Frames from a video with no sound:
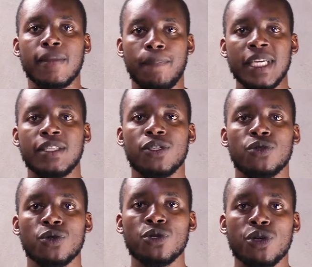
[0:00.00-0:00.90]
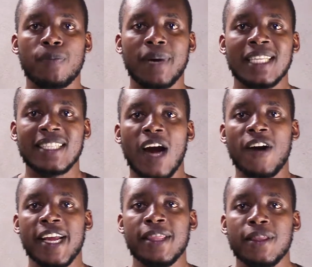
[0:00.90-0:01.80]
Beats Studio Buds
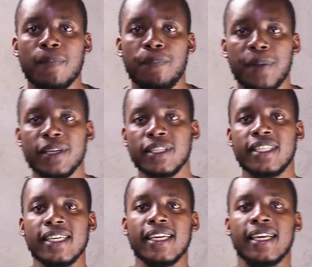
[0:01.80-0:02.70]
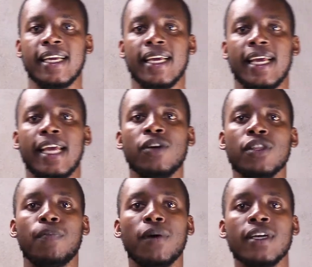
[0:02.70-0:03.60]
are in the building. And on
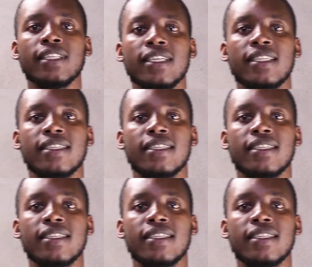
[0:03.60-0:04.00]
the box it